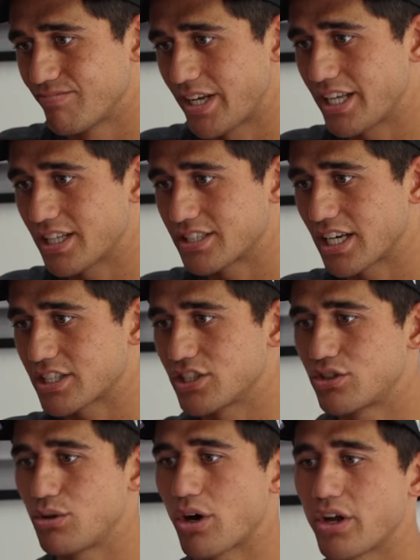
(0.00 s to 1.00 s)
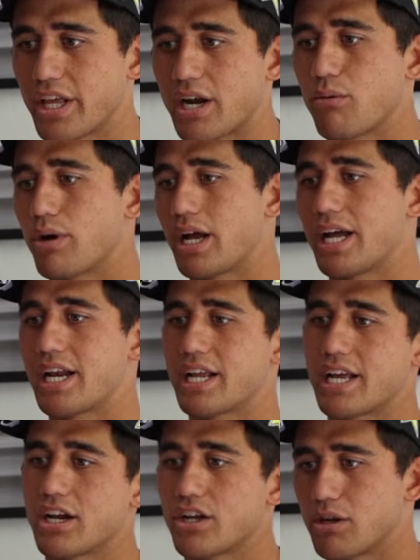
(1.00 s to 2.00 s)
hit the section too early, and I didn't
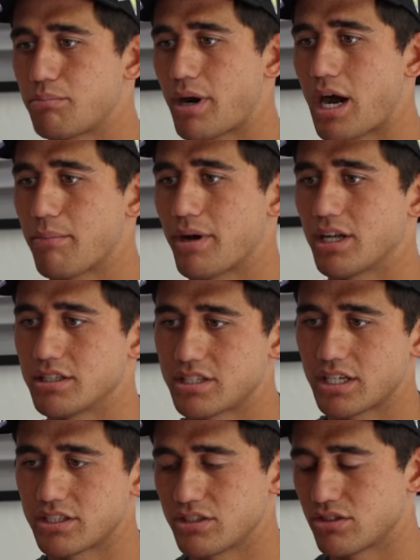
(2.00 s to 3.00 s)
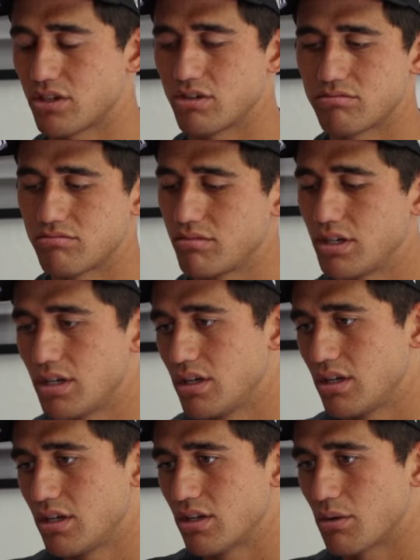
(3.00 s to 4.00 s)
get a good pop out of the section, so
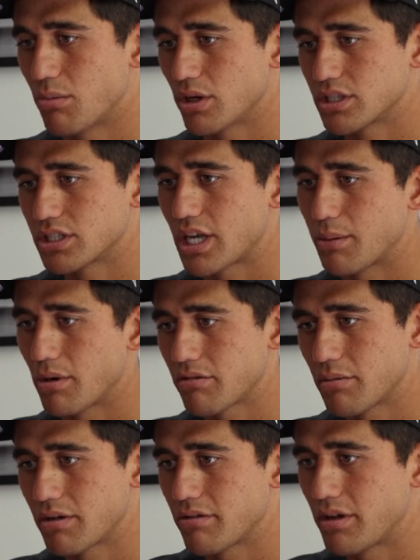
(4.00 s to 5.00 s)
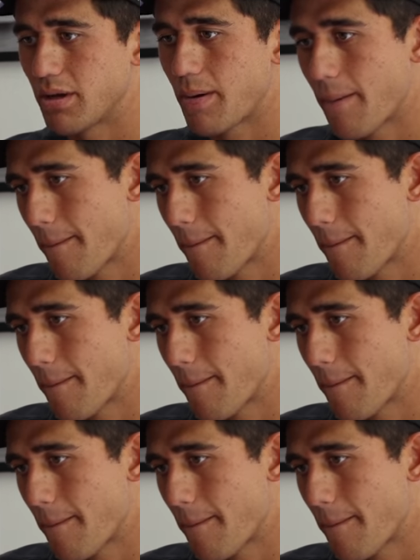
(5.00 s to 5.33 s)
the board just came off my feet.